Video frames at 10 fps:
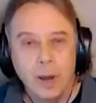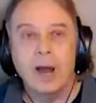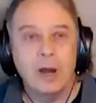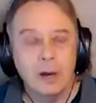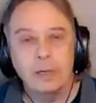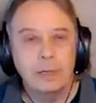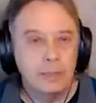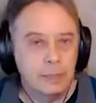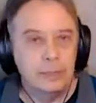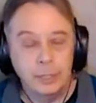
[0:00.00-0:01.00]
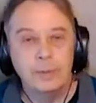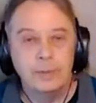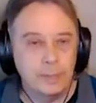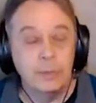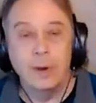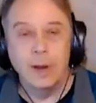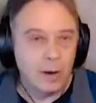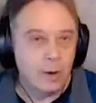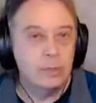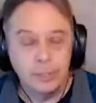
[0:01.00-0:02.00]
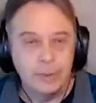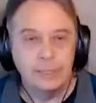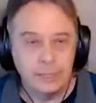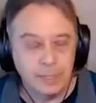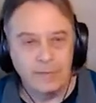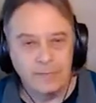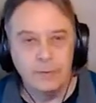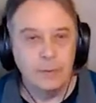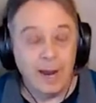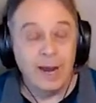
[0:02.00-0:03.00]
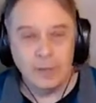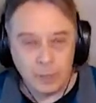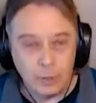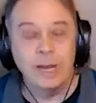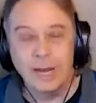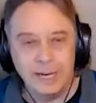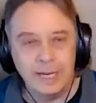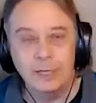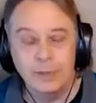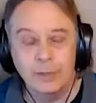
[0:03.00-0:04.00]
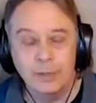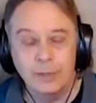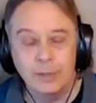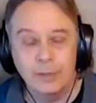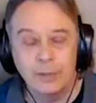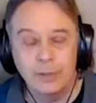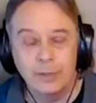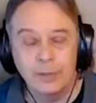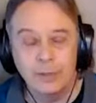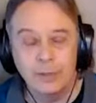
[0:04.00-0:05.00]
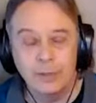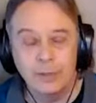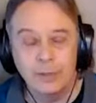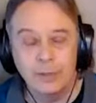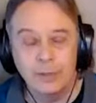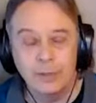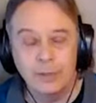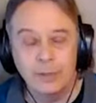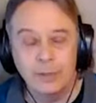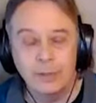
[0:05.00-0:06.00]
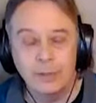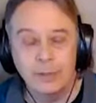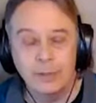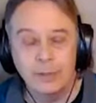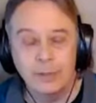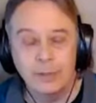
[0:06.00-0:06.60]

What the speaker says: are doing stuff. You are creating. You are doing your thing. And